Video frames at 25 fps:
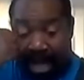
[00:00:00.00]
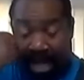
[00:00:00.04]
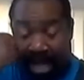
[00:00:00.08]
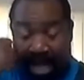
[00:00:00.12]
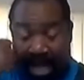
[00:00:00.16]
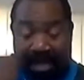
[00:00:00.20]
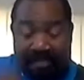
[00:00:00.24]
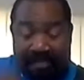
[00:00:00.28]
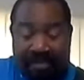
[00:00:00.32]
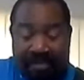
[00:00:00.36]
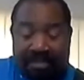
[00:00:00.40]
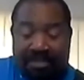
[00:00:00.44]

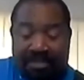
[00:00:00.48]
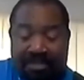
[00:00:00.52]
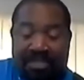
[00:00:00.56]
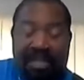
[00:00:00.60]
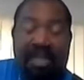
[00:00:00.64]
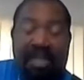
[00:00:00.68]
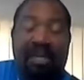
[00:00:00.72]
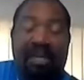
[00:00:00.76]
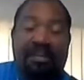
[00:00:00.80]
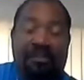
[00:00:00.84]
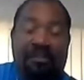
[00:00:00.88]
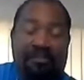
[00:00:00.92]
I have a
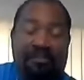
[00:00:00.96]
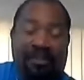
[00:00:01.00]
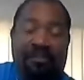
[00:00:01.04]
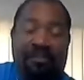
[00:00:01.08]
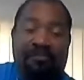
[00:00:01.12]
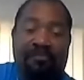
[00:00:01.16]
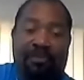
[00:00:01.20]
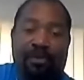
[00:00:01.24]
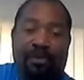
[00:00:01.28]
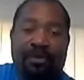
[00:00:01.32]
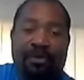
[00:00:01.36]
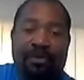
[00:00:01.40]
ton
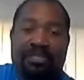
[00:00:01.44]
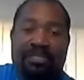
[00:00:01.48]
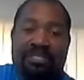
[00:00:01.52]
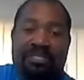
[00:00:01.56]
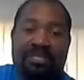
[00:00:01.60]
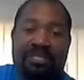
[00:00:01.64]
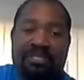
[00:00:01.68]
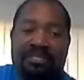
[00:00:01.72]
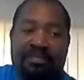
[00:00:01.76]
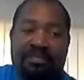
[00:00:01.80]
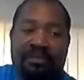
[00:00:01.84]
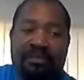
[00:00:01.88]
of
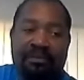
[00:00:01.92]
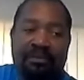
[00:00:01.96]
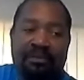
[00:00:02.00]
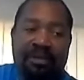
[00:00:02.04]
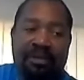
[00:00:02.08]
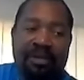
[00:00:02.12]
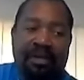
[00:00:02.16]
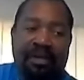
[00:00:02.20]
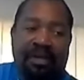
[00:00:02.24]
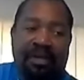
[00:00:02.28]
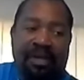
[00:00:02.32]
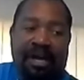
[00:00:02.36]
influences.
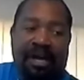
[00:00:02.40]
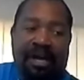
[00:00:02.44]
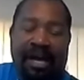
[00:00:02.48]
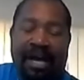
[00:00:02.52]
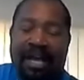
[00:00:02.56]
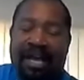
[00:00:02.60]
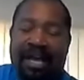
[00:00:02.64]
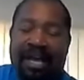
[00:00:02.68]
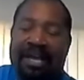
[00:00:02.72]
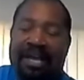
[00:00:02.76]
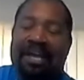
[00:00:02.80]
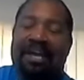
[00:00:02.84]

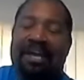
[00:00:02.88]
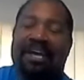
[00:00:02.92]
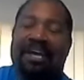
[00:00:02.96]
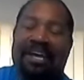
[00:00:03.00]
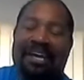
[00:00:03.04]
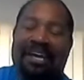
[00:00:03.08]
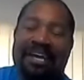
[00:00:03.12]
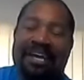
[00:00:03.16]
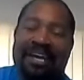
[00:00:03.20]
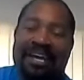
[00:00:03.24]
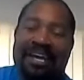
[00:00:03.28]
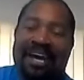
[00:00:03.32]
I
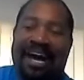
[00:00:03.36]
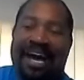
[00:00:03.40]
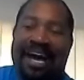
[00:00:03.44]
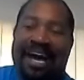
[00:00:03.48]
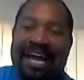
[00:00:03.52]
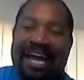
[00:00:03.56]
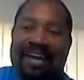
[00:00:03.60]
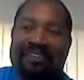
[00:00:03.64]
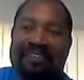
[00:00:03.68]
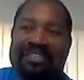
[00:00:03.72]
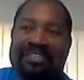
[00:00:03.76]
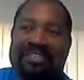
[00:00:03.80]

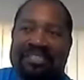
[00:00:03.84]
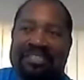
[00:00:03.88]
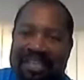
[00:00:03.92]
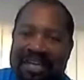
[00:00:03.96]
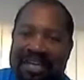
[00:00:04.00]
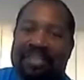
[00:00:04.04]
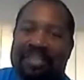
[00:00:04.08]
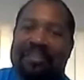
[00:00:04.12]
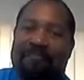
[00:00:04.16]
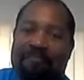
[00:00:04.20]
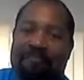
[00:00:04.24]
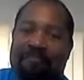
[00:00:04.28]
I have a
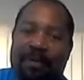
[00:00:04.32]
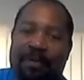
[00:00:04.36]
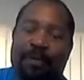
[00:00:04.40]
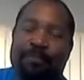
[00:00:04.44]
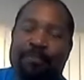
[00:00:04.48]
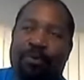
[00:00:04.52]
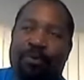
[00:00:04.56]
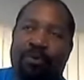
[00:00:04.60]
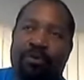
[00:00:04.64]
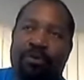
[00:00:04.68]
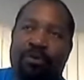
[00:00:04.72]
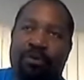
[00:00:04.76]
ton of
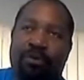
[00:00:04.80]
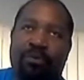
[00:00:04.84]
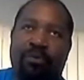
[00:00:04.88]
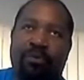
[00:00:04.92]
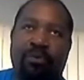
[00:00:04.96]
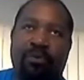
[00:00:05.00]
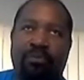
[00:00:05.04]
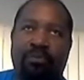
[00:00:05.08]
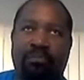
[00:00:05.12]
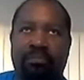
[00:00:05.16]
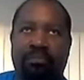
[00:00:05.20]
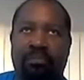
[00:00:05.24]
people
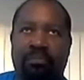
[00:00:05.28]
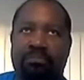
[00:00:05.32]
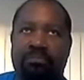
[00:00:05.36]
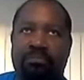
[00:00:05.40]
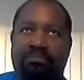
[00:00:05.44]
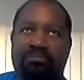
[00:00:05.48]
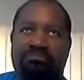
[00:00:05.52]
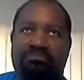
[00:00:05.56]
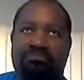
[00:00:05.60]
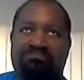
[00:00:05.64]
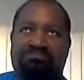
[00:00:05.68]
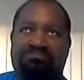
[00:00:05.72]
who
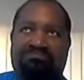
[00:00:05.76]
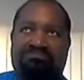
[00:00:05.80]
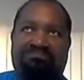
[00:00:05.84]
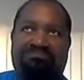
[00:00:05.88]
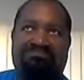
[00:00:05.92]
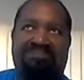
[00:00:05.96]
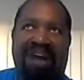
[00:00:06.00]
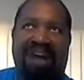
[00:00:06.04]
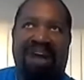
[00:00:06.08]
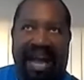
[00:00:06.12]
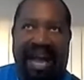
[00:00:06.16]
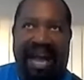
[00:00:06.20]

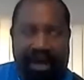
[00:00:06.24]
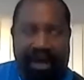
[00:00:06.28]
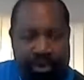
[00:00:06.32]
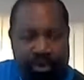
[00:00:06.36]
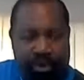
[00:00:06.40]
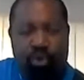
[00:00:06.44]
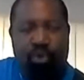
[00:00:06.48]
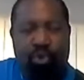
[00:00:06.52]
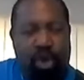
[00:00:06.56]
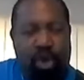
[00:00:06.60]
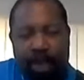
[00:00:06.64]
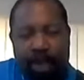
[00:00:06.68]

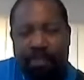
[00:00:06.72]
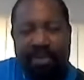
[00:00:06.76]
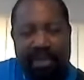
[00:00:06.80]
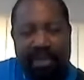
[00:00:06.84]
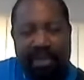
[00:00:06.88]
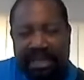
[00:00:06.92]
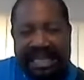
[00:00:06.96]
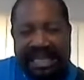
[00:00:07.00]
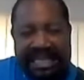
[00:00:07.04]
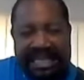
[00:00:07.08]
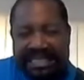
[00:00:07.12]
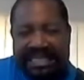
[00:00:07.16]
I grew
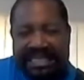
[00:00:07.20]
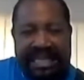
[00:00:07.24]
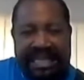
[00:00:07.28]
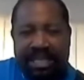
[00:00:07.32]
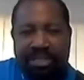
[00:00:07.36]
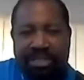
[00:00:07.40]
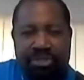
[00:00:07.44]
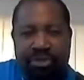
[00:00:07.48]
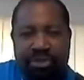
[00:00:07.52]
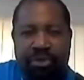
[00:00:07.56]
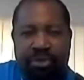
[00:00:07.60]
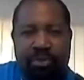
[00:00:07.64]
up
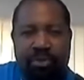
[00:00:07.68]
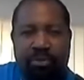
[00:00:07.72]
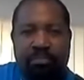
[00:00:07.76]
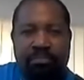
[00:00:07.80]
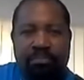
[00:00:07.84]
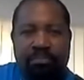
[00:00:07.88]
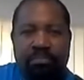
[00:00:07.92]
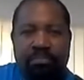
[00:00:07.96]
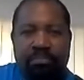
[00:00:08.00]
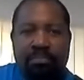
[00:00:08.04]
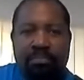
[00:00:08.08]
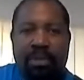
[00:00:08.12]
listening
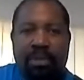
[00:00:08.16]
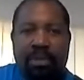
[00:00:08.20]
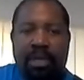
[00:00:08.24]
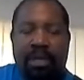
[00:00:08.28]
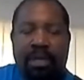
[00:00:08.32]
to,